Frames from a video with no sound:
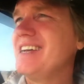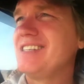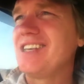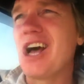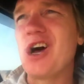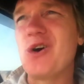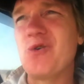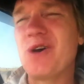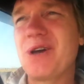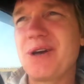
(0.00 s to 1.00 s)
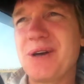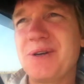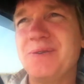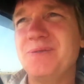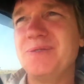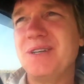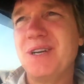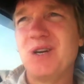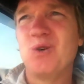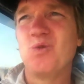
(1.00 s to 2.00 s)
So,
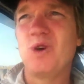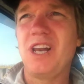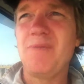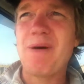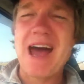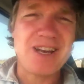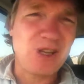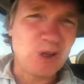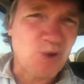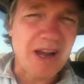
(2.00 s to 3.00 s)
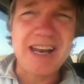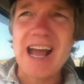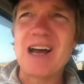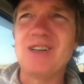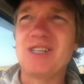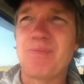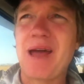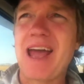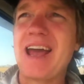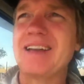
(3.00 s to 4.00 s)
really bad news right now in
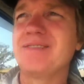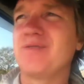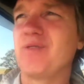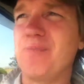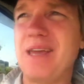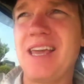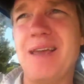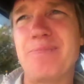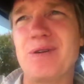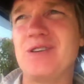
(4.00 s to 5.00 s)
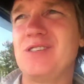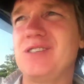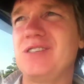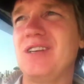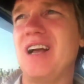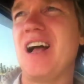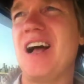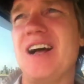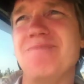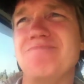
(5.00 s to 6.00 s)
Japan for beekeepers,
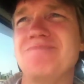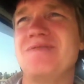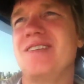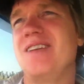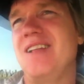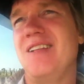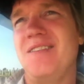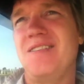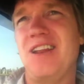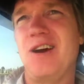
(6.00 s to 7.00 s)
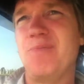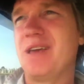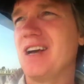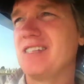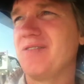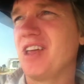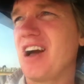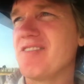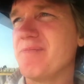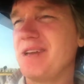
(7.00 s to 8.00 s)
you know, because of the
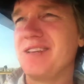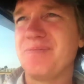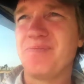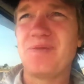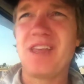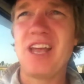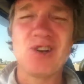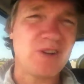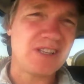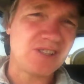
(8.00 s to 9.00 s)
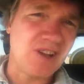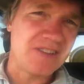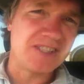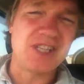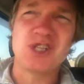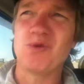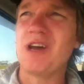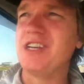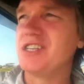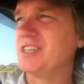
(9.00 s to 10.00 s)
government ignorance on the
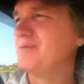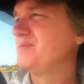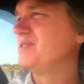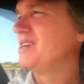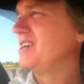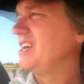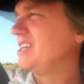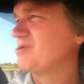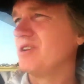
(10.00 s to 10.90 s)
situation. It's